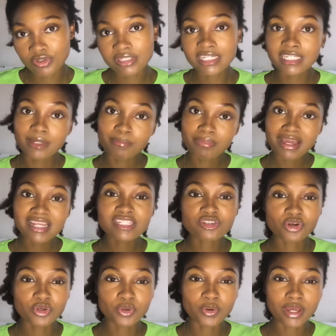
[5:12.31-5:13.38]
It depends on
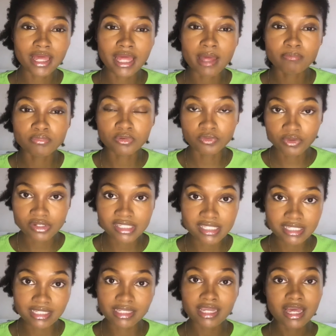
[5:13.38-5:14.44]
your hair porosity.